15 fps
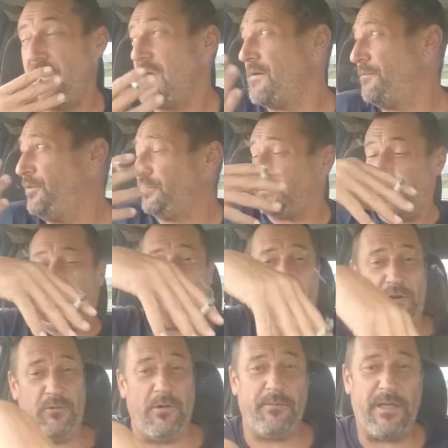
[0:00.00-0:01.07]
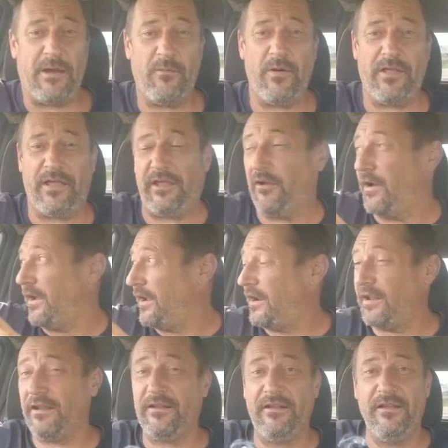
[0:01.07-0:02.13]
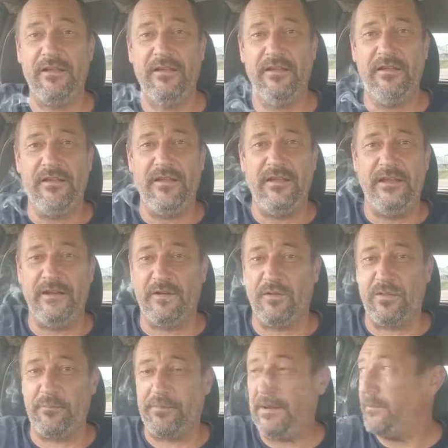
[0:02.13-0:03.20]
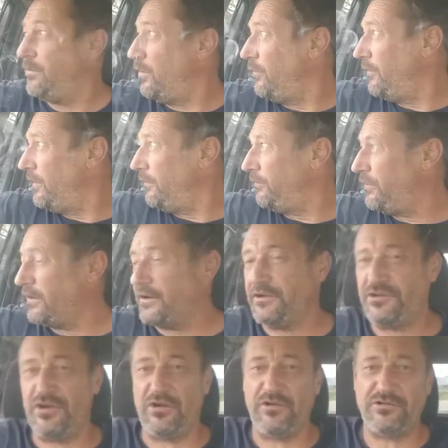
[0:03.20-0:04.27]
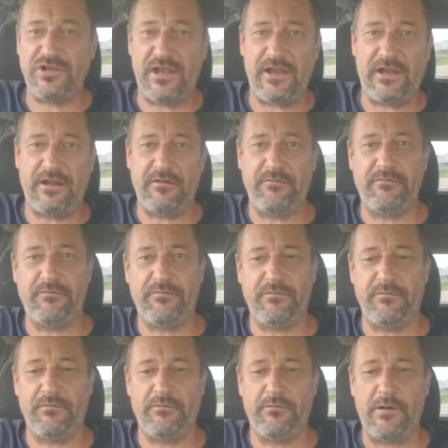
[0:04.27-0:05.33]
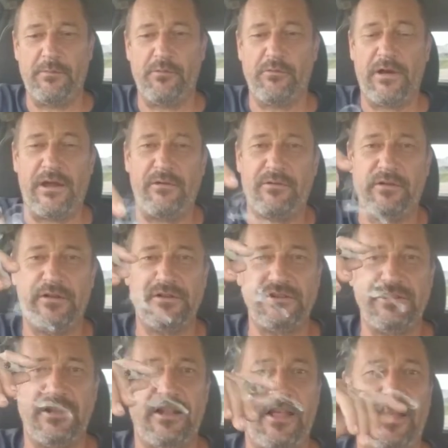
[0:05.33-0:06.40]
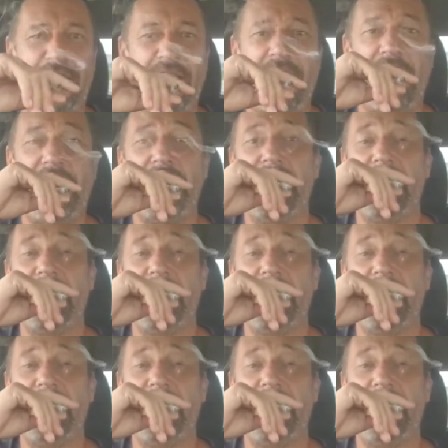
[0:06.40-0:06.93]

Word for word: Put that window up that way, you know, I gotta hear all the people over there fucking jaw jacking, rebel rousing, and shit like that.